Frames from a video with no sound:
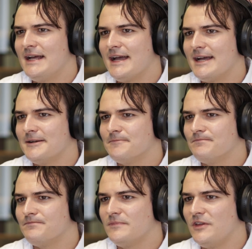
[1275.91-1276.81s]

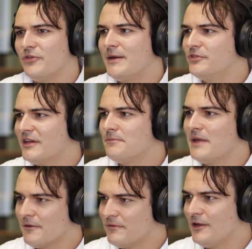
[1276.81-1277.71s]
you're able to get a
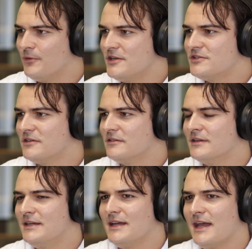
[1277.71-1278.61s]
better valuation,
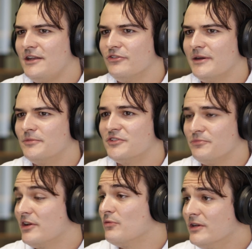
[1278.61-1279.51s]
and you're able to
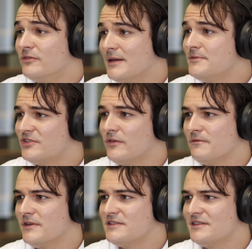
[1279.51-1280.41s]
bring real numbers to an
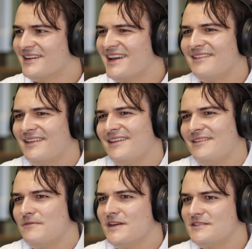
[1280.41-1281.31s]
investor, and
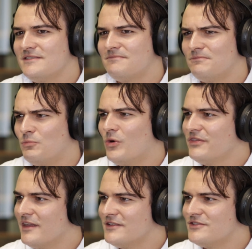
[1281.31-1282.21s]
investors
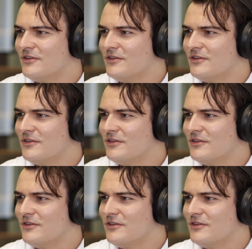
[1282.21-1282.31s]
want that.